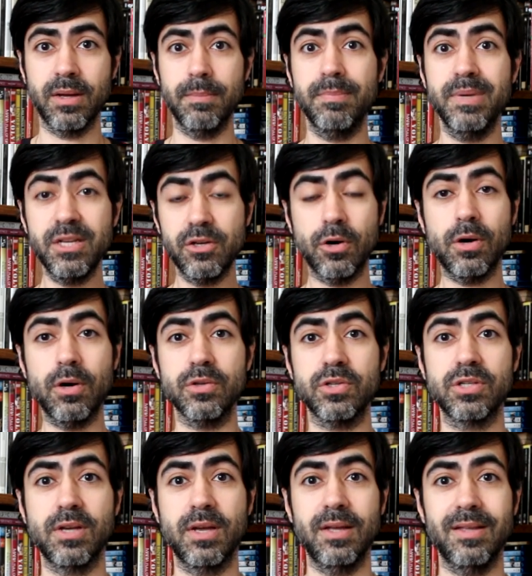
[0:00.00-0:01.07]

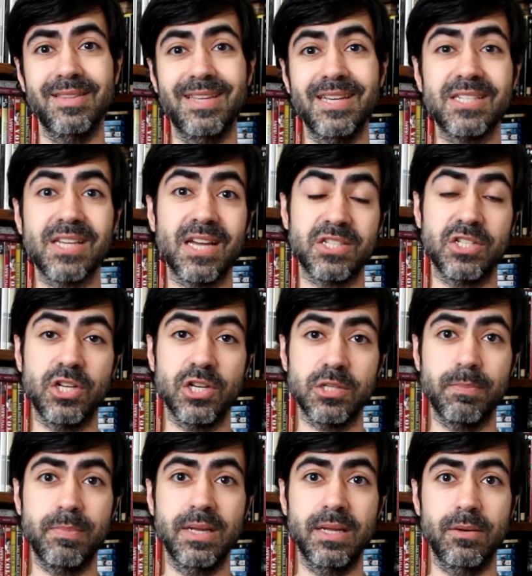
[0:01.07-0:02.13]
because this has
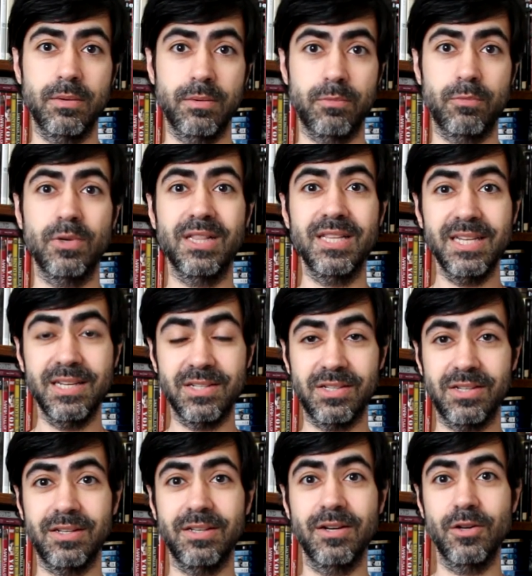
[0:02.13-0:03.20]
just been
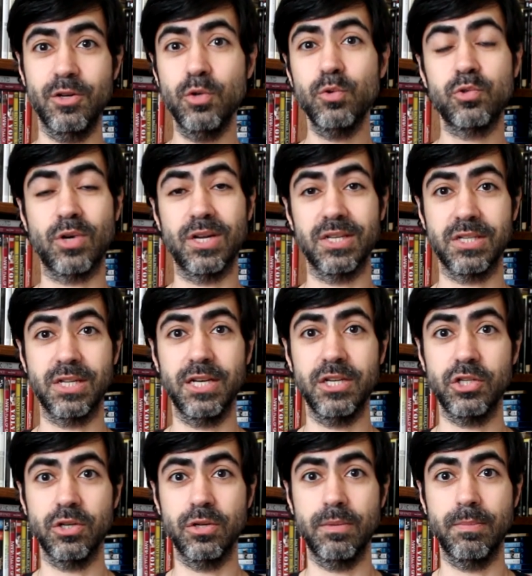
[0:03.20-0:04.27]
released in a new
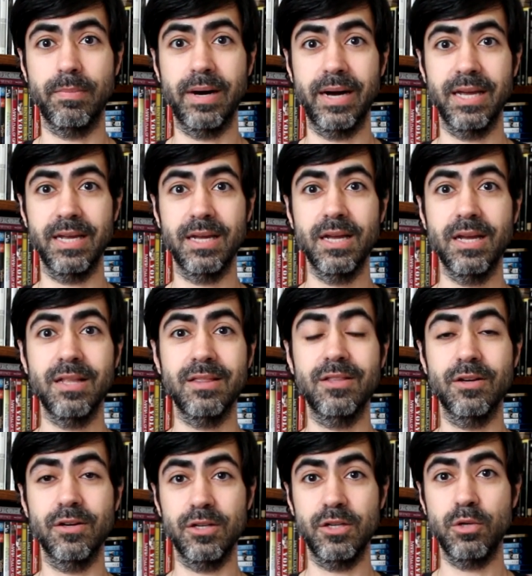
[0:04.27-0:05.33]
translation by
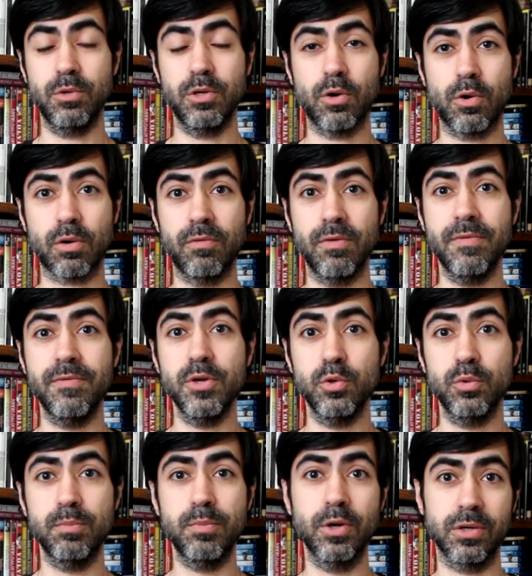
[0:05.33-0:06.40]
the New York
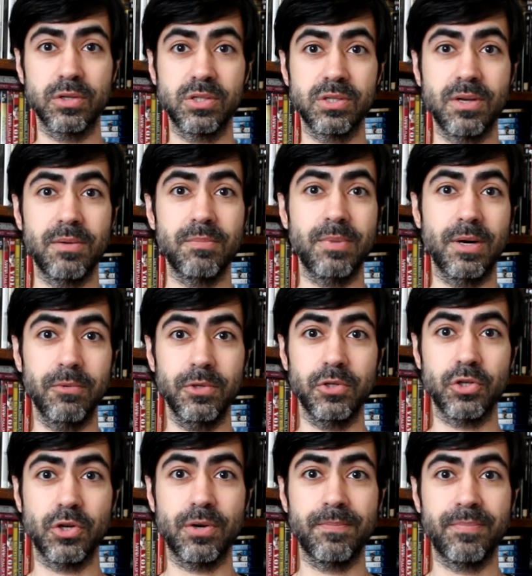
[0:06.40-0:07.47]
Review Books
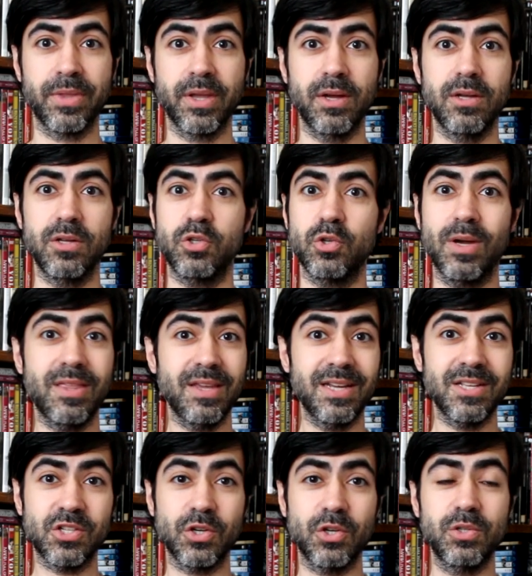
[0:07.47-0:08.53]
publisher. So I think
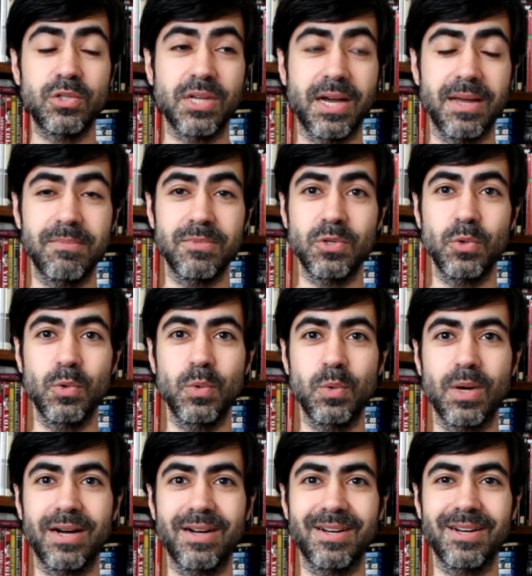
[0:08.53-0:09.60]
it's a good time to
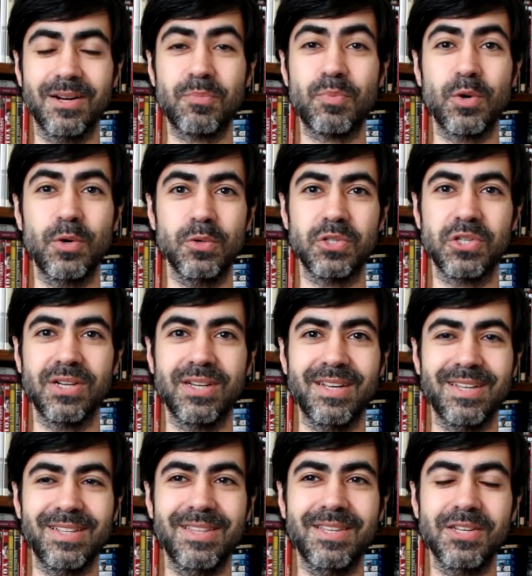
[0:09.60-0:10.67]
approach
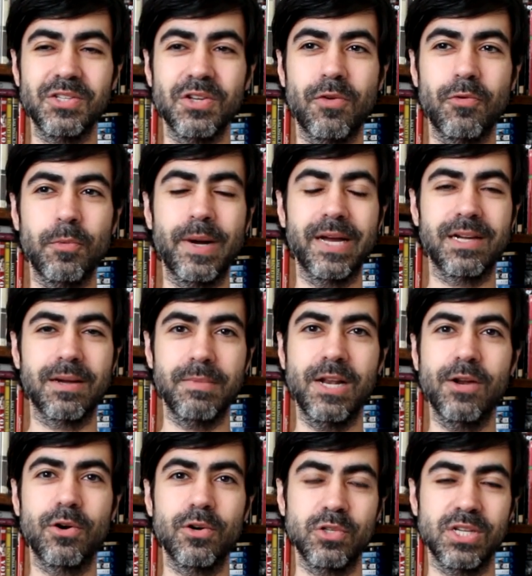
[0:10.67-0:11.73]
this novel by
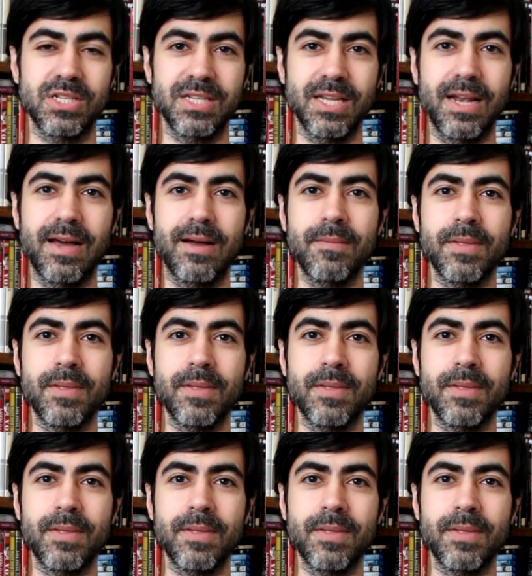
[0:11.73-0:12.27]
Camilo José Cela.